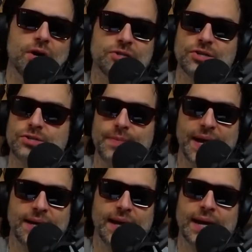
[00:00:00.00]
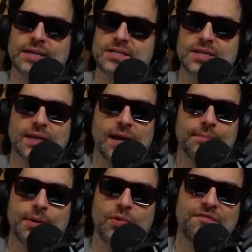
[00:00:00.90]
nauseous, man, and I still
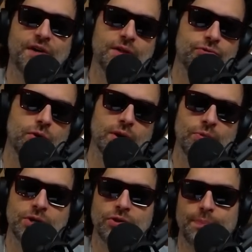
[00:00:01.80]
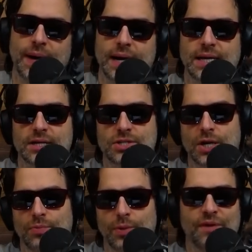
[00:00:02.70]
am. But we fight through it and we do the podcast, don't we?